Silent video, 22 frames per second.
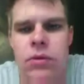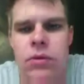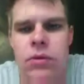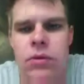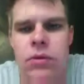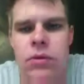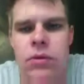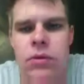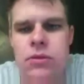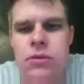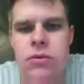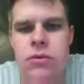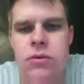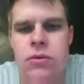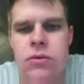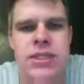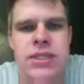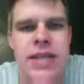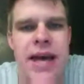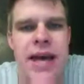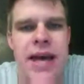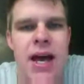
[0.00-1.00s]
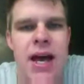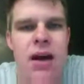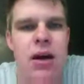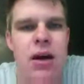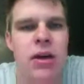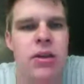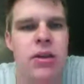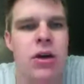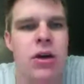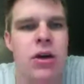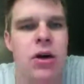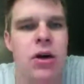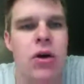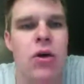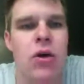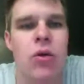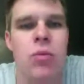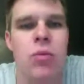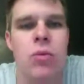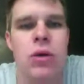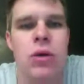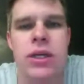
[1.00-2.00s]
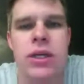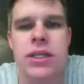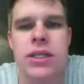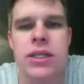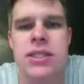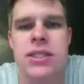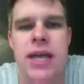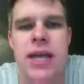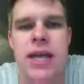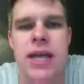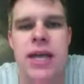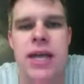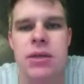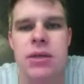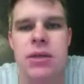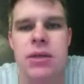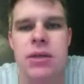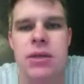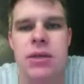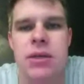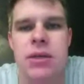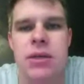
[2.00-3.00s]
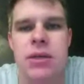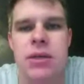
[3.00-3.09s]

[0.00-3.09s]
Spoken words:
Was that on the homework assignment?